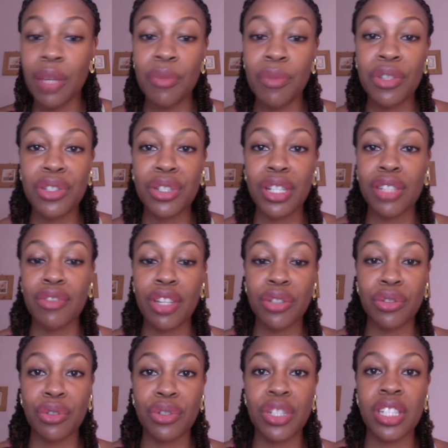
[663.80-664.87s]
some reason I was trying
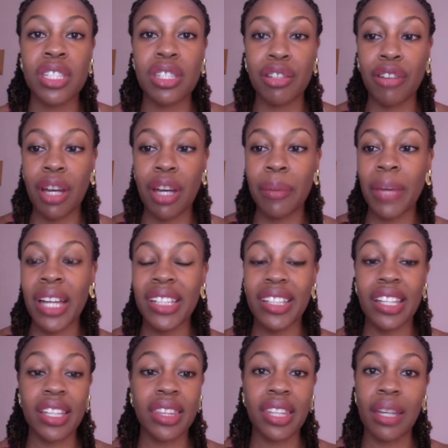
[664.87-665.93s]
to go to Instagram and
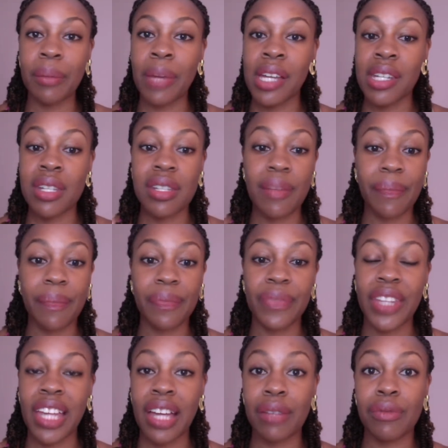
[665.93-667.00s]
get them, and
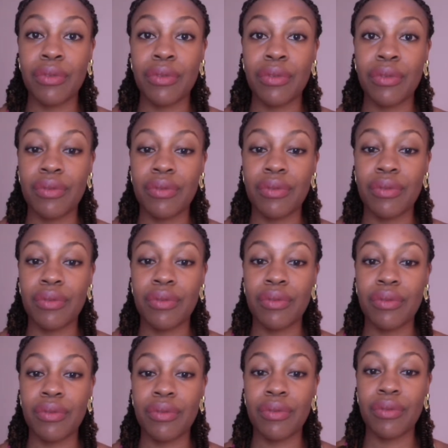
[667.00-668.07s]
they
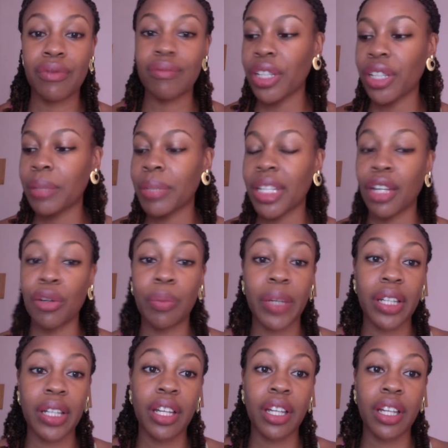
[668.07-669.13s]
had gone, but I hope I
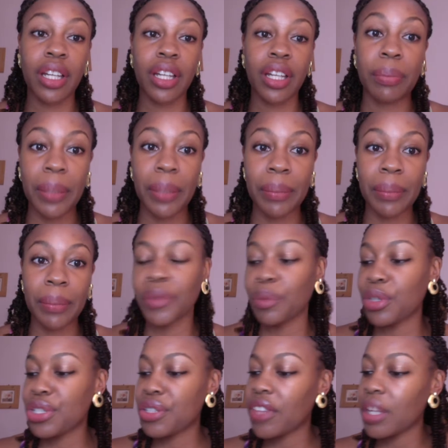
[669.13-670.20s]
can remember
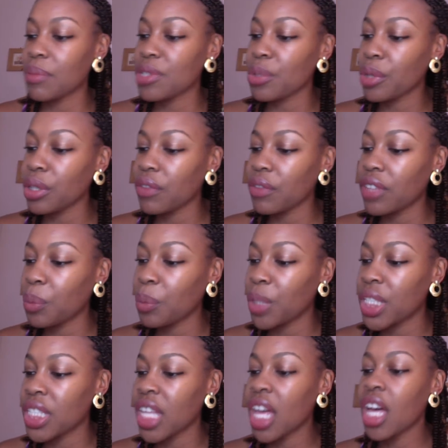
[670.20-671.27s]
most of them. So one of them
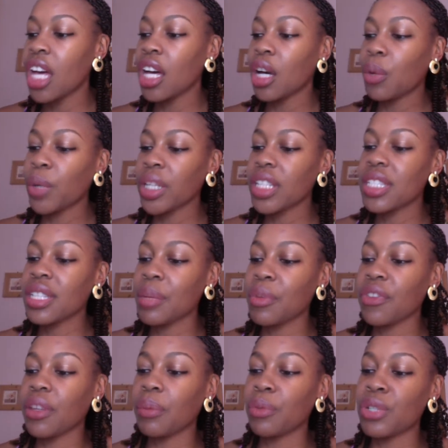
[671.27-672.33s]
was, what are some
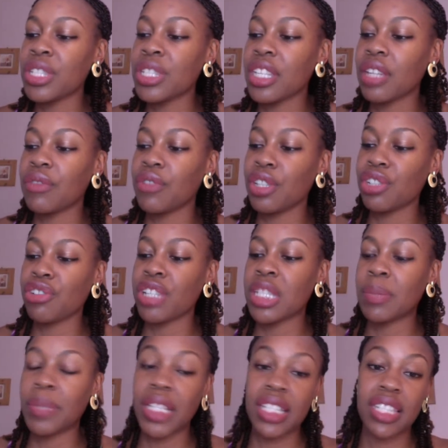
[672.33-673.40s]
of the most adventurous
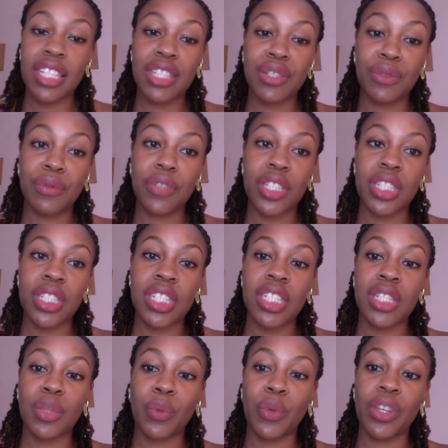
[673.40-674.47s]
places to
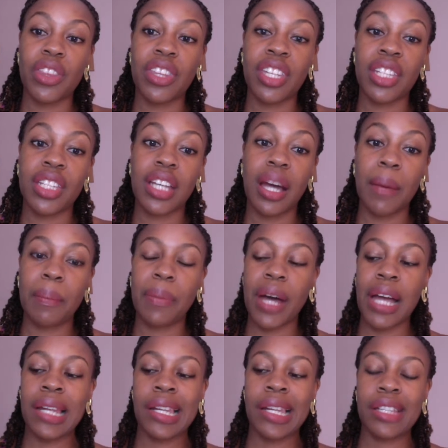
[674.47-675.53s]
visit within
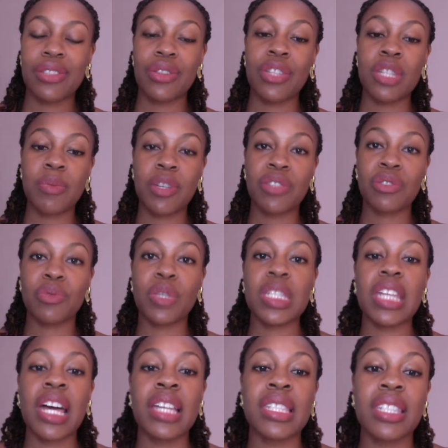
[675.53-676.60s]
Kampala? So this person was
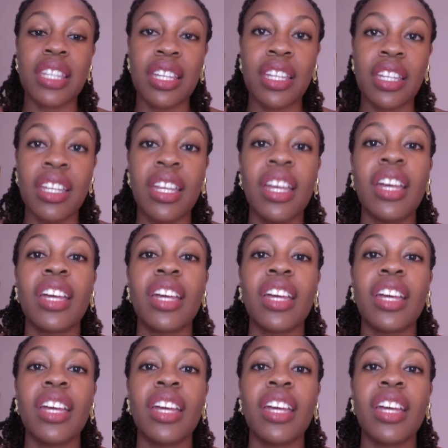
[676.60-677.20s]
asking